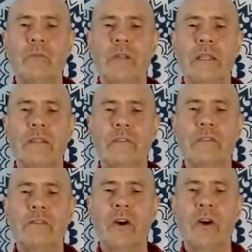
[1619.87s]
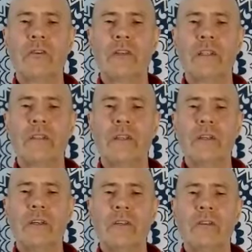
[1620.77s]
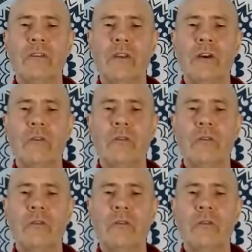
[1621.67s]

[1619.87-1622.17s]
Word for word: breathing has started, you no